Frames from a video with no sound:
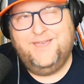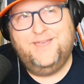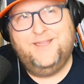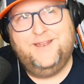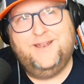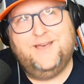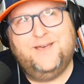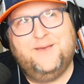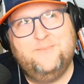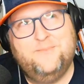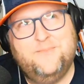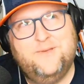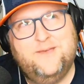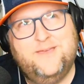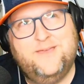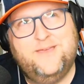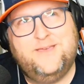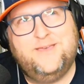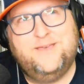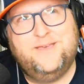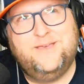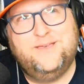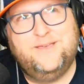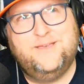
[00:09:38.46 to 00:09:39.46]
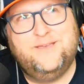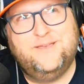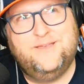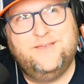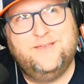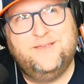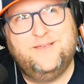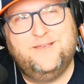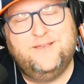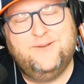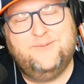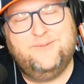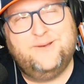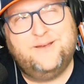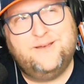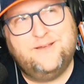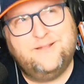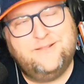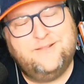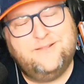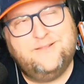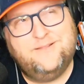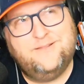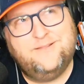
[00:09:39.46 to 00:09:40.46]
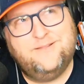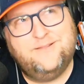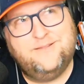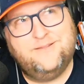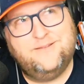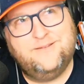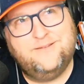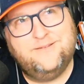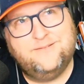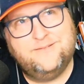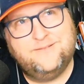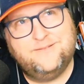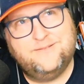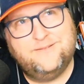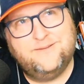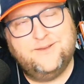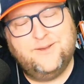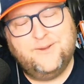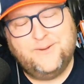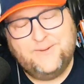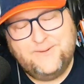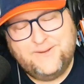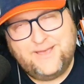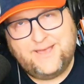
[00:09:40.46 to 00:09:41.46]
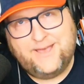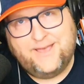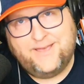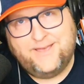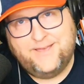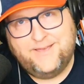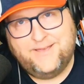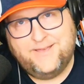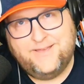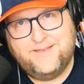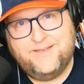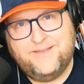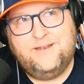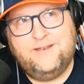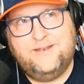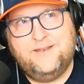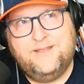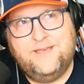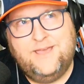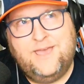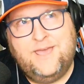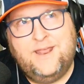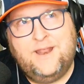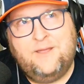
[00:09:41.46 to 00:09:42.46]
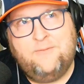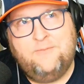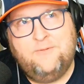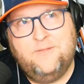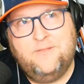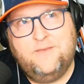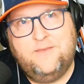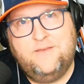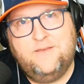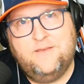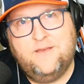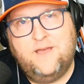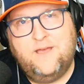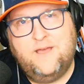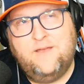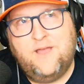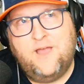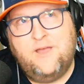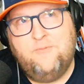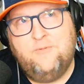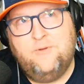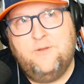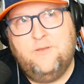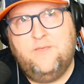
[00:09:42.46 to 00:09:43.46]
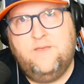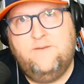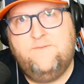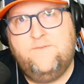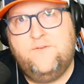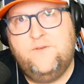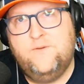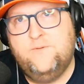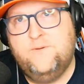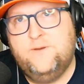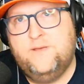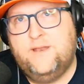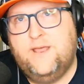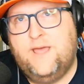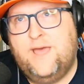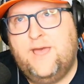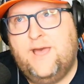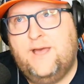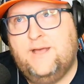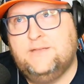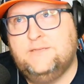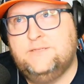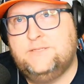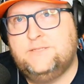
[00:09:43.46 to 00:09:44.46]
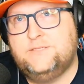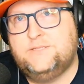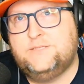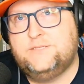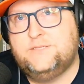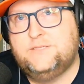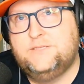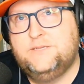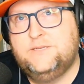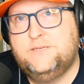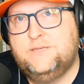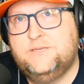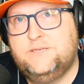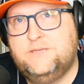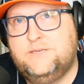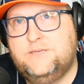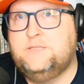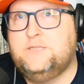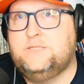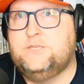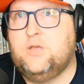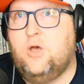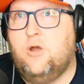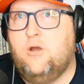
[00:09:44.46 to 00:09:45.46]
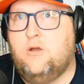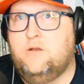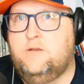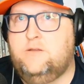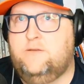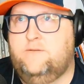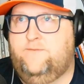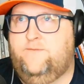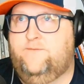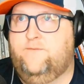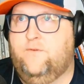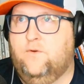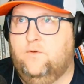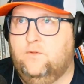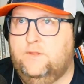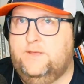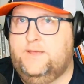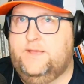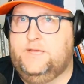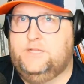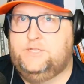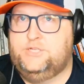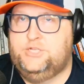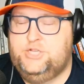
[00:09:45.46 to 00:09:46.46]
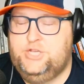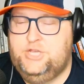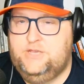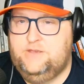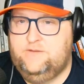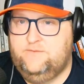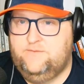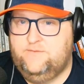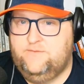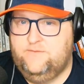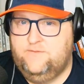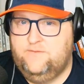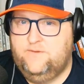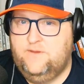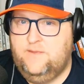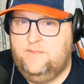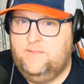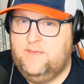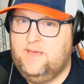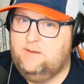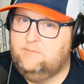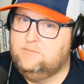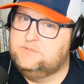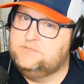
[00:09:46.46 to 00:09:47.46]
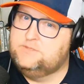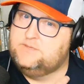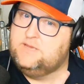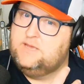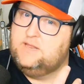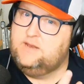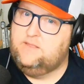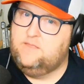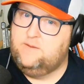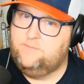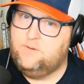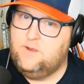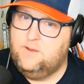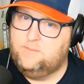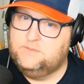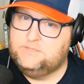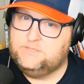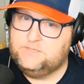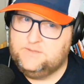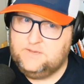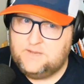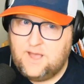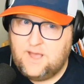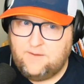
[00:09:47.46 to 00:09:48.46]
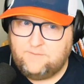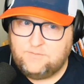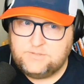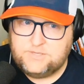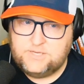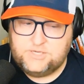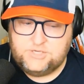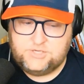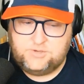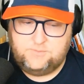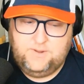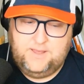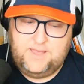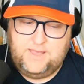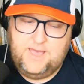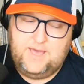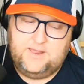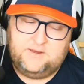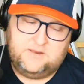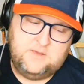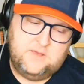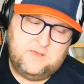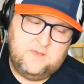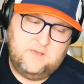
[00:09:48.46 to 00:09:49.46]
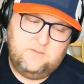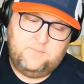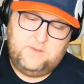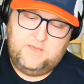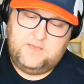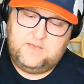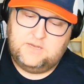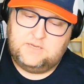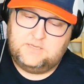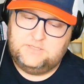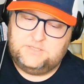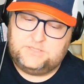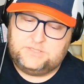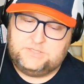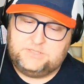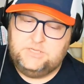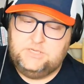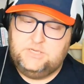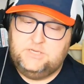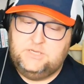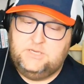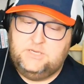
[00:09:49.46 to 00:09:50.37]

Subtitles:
And I'm like, well, okay. And I really view it as, balance is hard to fully achieve. And that was kind of the premise of the conversation we had, because